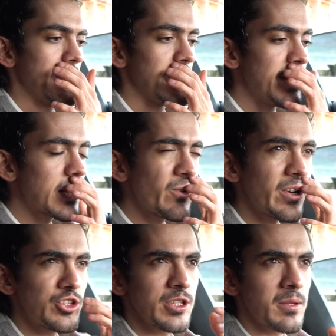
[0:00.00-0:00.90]
this
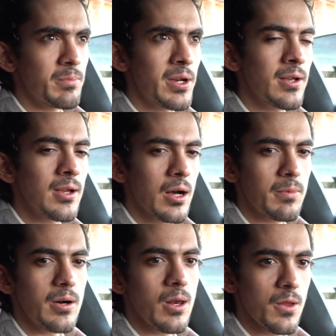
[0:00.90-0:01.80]
question brings up
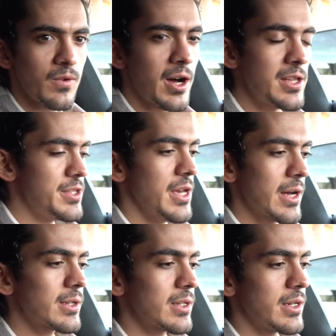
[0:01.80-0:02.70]
a lot of
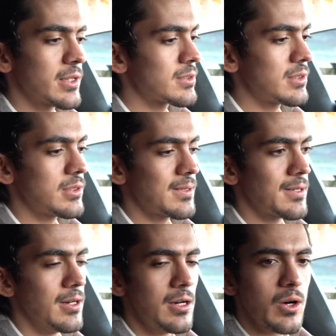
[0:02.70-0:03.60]
ideas
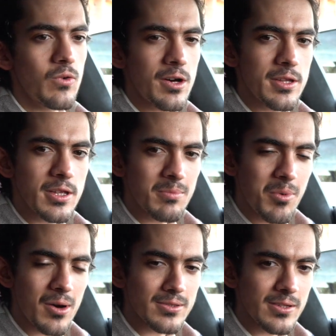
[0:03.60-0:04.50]
and one
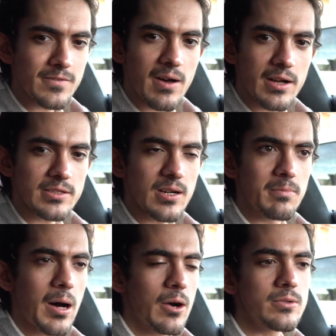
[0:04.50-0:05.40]
important fact
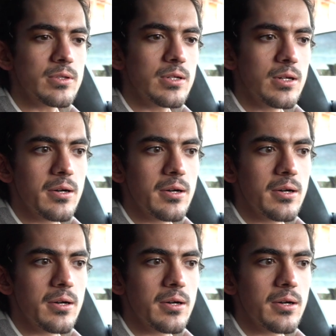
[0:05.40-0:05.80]
about